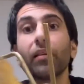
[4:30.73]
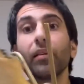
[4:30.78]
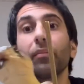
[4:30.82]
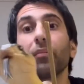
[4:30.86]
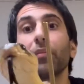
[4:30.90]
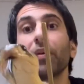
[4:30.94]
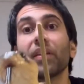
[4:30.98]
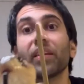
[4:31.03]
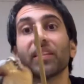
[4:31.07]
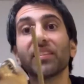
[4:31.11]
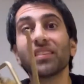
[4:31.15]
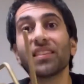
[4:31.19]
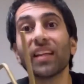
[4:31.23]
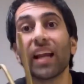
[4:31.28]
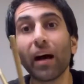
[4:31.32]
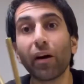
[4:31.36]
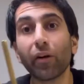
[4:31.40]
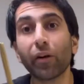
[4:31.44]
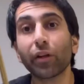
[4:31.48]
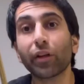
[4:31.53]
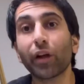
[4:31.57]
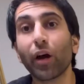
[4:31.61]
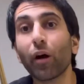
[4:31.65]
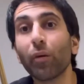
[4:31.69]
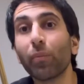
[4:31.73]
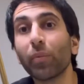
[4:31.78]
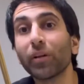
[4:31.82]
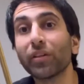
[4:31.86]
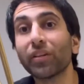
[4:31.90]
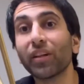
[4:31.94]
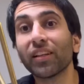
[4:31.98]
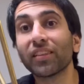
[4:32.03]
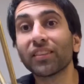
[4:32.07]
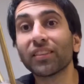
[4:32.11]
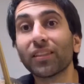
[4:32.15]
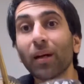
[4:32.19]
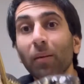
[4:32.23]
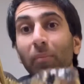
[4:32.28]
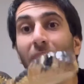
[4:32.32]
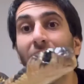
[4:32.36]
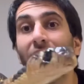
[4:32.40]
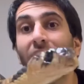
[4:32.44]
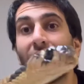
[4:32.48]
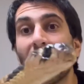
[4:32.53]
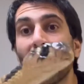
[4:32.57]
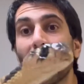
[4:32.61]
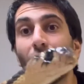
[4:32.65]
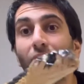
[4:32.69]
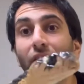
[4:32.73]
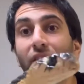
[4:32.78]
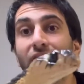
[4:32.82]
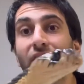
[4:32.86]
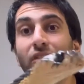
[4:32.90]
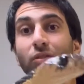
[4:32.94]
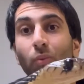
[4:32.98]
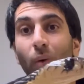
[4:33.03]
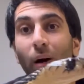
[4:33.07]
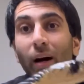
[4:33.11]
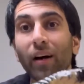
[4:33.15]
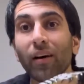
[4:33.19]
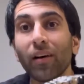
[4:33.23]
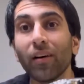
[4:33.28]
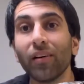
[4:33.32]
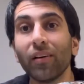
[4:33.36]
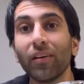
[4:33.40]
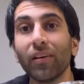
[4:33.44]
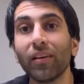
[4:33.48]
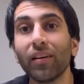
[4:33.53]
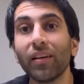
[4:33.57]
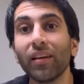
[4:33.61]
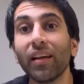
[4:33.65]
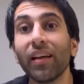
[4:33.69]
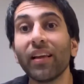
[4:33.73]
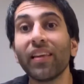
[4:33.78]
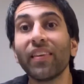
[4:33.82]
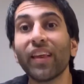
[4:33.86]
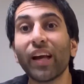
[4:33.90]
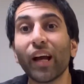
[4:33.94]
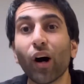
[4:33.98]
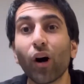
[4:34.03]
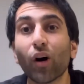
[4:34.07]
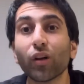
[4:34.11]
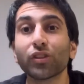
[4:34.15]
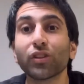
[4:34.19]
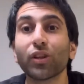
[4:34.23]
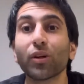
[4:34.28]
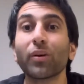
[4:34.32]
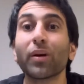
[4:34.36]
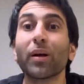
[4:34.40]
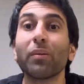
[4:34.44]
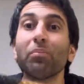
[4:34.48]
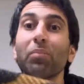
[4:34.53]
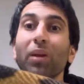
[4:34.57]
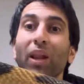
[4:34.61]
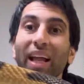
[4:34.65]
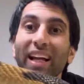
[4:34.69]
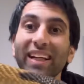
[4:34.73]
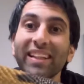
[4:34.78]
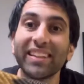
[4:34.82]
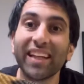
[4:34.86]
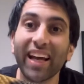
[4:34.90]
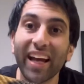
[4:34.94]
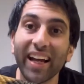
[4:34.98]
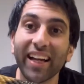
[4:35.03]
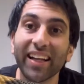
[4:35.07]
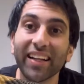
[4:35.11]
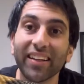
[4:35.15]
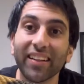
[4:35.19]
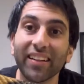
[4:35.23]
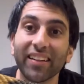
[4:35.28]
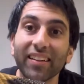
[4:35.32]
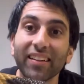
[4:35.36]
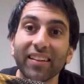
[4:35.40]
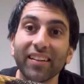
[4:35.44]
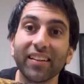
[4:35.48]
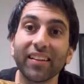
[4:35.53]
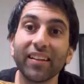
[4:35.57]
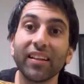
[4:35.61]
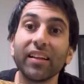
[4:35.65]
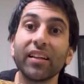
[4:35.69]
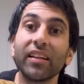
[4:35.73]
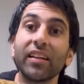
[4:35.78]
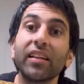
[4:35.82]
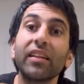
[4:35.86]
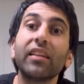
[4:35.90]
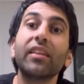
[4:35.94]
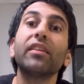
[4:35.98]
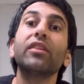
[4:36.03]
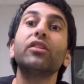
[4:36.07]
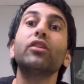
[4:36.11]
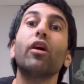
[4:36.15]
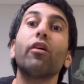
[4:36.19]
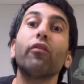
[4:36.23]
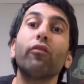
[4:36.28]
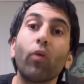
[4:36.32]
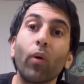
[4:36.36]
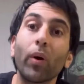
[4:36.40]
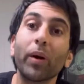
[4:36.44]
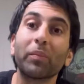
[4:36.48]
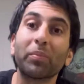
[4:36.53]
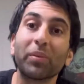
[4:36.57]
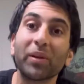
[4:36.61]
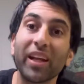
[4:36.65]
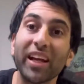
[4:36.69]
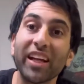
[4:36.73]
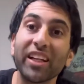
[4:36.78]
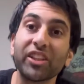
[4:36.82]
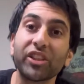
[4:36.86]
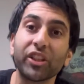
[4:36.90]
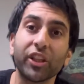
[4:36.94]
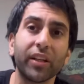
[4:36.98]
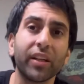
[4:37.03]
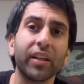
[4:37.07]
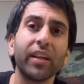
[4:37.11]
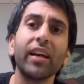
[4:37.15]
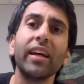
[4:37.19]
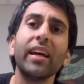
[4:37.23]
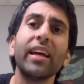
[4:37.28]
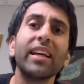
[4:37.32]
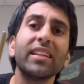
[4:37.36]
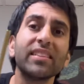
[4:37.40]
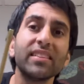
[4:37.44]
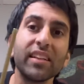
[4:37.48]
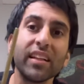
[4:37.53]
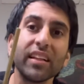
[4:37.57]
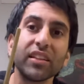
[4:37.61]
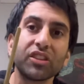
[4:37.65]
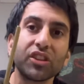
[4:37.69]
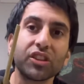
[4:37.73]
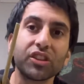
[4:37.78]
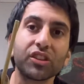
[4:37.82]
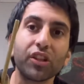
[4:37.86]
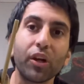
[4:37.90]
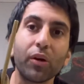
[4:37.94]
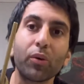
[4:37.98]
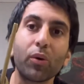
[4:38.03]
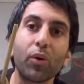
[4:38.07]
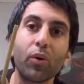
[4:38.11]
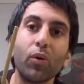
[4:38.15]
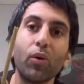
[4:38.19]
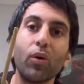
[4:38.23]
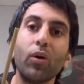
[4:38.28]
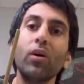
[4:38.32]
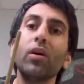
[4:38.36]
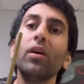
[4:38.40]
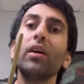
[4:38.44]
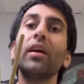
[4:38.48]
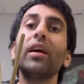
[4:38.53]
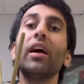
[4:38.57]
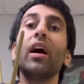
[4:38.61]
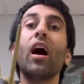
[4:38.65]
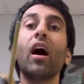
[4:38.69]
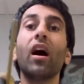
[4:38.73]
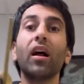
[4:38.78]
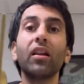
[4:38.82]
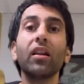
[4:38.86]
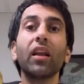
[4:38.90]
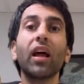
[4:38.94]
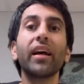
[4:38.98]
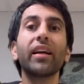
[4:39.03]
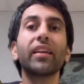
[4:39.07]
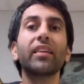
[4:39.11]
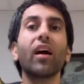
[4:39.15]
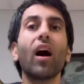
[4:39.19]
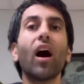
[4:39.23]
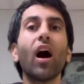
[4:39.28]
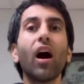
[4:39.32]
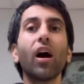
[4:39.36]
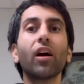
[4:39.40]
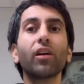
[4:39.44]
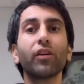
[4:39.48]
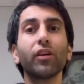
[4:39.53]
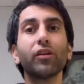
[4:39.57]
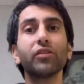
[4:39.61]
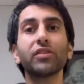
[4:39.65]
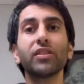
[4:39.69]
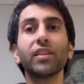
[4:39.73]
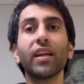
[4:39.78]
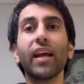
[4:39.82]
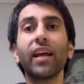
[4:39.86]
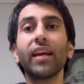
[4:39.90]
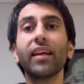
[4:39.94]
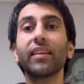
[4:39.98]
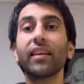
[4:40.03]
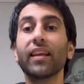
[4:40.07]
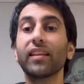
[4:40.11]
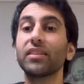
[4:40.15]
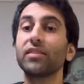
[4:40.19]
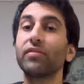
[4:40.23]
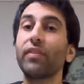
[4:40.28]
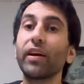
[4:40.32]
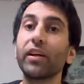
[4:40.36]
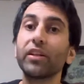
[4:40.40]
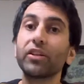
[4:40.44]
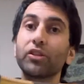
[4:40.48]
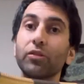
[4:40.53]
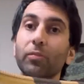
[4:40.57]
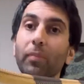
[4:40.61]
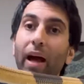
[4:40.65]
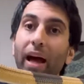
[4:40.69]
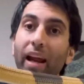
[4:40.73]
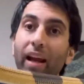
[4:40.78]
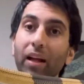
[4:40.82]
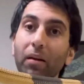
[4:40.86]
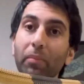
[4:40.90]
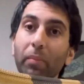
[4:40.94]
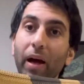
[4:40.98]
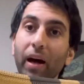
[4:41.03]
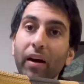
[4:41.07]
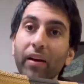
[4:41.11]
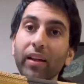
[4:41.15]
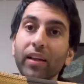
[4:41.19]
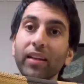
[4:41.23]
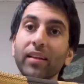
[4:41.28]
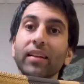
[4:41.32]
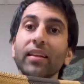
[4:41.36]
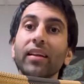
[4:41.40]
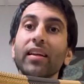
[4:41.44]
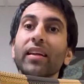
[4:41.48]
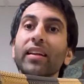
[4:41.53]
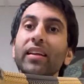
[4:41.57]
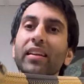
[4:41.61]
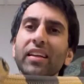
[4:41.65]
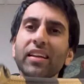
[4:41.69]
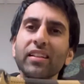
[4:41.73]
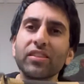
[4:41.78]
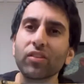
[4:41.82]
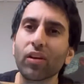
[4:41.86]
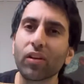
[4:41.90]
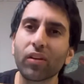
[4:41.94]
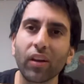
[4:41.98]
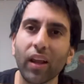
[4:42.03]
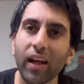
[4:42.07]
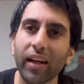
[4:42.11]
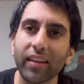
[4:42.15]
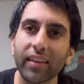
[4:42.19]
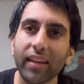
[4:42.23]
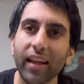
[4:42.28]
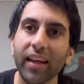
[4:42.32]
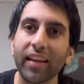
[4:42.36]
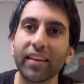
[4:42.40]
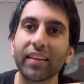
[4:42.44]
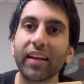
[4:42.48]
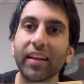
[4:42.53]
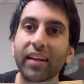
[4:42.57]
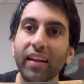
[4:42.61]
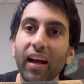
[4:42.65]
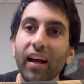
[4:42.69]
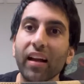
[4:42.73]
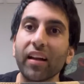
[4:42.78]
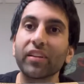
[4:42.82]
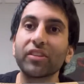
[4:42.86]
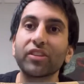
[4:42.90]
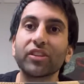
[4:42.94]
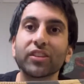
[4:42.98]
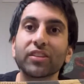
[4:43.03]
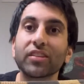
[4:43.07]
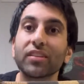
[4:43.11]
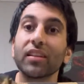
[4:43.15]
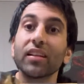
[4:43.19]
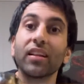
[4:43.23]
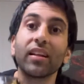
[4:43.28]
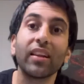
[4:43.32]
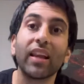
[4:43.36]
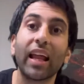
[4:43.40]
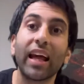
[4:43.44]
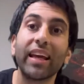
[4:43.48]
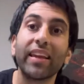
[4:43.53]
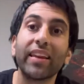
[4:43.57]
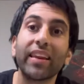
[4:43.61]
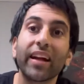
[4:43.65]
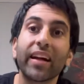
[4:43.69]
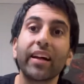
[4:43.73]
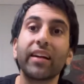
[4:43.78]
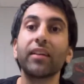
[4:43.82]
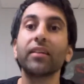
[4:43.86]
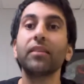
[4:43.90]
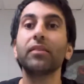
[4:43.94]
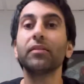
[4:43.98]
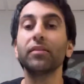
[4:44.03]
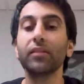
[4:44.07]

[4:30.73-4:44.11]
But the snouted cobra does something else as well. They also can play dead to avoid predation. Isn't that just so cool? Unlike the hognose snake that's very dramatic about it, these aren't like that. They kind of just lay there.